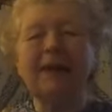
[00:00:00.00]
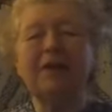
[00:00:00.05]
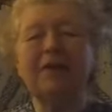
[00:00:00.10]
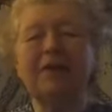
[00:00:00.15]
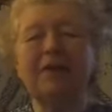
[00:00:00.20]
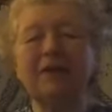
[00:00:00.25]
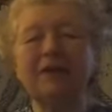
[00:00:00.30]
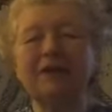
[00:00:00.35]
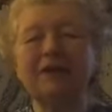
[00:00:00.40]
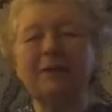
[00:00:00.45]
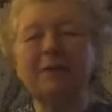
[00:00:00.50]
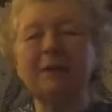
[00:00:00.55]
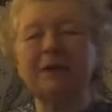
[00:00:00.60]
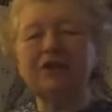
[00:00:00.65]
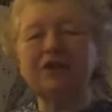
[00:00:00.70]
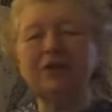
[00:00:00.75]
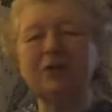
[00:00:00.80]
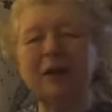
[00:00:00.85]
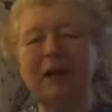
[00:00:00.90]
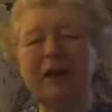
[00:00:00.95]
There's a
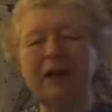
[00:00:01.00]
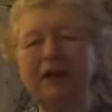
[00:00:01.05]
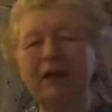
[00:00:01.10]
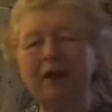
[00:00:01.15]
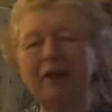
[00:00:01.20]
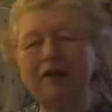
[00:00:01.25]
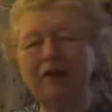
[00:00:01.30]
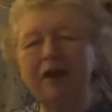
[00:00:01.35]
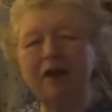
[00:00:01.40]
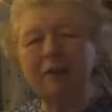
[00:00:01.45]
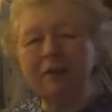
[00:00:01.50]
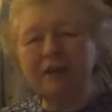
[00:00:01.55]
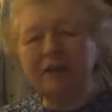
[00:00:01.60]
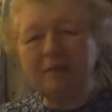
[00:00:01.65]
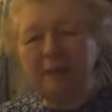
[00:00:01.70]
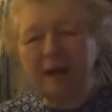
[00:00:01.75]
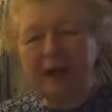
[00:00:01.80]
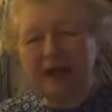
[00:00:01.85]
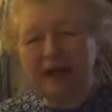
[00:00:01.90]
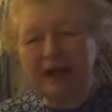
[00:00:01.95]
picture right now of Emma's
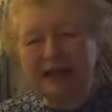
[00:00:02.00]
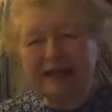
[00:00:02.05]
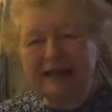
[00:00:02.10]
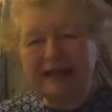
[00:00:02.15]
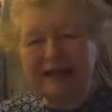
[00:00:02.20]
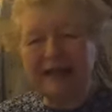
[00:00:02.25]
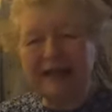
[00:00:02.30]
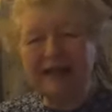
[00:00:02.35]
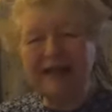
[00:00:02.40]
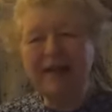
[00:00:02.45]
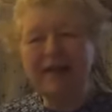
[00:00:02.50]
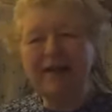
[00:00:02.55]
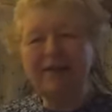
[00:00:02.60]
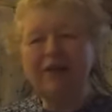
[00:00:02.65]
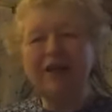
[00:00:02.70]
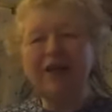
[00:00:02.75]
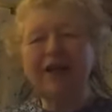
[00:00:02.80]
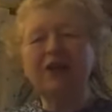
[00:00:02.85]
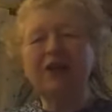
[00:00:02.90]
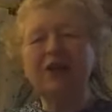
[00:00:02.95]
paints.
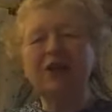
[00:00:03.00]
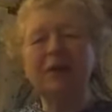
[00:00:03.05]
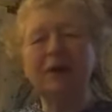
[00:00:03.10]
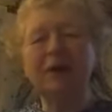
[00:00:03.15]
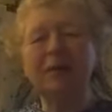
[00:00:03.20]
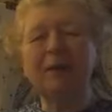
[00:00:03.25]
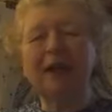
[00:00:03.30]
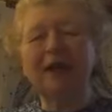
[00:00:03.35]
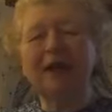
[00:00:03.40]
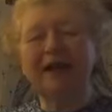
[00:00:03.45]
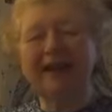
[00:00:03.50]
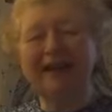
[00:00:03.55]
Thank you, Emma.